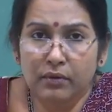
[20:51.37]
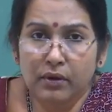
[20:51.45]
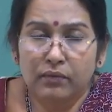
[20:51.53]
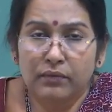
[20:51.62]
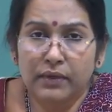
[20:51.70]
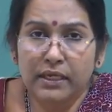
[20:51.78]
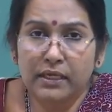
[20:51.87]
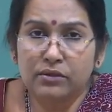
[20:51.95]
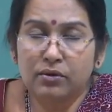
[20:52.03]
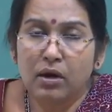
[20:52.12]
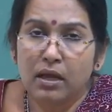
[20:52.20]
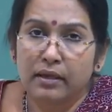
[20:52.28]
We need
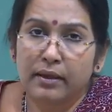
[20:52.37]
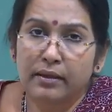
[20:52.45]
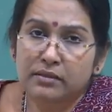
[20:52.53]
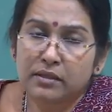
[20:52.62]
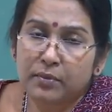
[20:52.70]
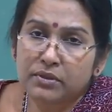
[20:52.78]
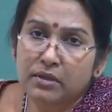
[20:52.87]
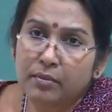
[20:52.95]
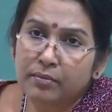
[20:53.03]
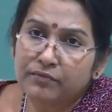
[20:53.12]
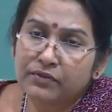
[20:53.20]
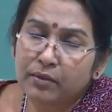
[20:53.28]
to, like suppose
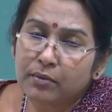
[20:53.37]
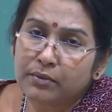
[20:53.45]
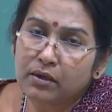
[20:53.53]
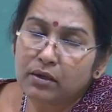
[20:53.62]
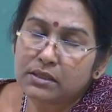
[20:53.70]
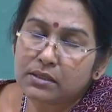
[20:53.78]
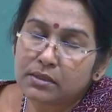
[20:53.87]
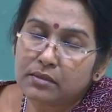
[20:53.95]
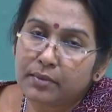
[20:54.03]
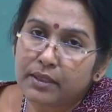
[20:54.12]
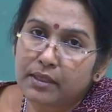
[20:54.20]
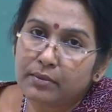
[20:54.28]
some of the concepts and
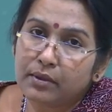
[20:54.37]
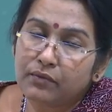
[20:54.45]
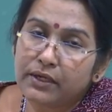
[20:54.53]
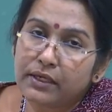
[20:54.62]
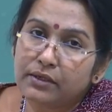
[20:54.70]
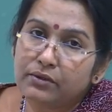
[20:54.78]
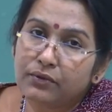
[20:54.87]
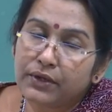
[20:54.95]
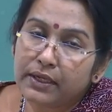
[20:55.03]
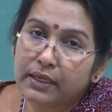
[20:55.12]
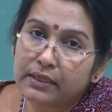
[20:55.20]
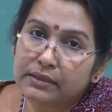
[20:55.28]
variable we need to
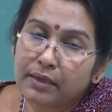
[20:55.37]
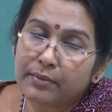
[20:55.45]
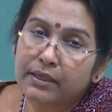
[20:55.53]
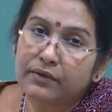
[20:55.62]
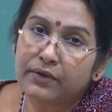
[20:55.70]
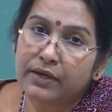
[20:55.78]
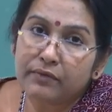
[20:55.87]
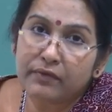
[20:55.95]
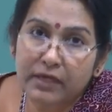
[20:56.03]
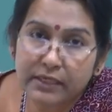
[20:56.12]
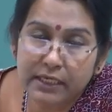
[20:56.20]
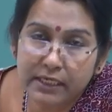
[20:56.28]
re-examine,
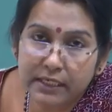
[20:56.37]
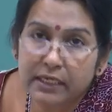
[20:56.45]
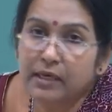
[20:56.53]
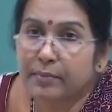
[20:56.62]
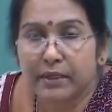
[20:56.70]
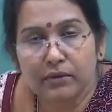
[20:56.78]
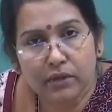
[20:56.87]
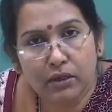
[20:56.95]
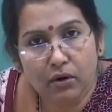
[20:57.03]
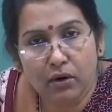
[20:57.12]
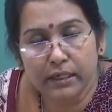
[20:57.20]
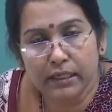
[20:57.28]
revalidate it in a particular
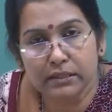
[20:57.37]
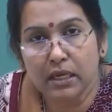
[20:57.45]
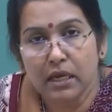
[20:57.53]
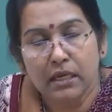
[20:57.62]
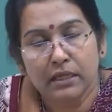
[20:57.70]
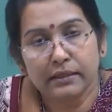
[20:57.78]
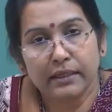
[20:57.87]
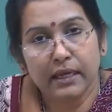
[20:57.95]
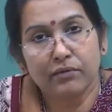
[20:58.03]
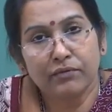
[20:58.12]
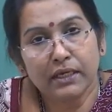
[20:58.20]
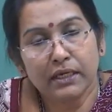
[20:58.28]
context.
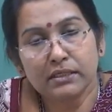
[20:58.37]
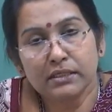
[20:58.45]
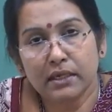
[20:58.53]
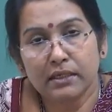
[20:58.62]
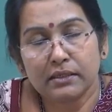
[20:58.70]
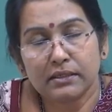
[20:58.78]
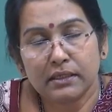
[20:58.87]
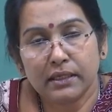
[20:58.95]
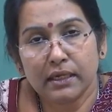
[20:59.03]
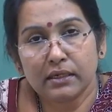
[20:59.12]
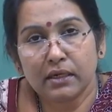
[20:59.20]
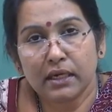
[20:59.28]
There we can select
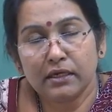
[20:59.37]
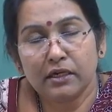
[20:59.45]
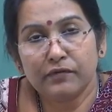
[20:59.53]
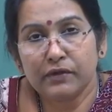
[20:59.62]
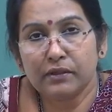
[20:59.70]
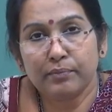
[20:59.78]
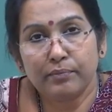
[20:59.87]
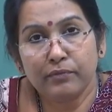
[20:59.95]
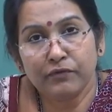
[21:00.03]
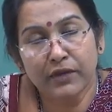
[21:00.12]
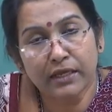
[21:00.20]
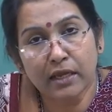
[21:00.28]
or identify the
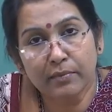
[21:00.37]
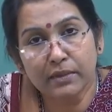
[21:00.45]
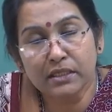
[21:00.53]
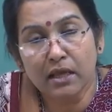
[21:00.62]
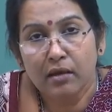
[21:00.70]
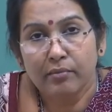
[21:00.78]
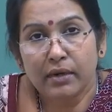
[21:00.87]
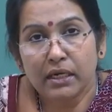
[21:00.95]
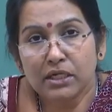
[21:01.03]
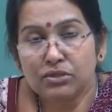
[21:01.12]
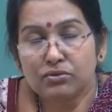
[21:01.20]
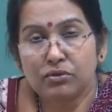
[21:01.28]
variables, but
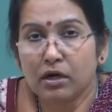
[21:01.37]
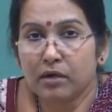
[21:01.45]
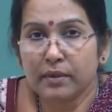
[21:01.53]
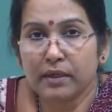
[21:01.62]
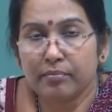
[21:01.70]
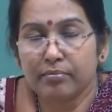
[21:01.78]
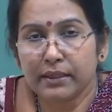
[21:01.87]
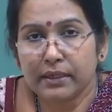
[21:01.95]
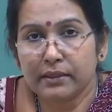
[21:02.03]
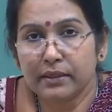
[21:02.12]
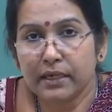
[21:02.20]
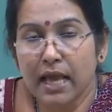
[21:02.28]
it should not be
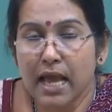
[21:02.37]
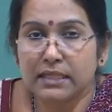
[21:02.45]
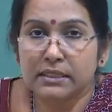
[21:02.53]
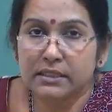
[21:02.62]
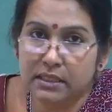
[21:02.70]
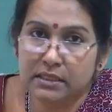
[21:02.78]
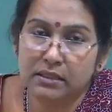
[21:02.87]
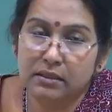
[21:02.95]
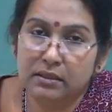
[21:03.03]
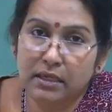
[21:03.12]
replicated as it is.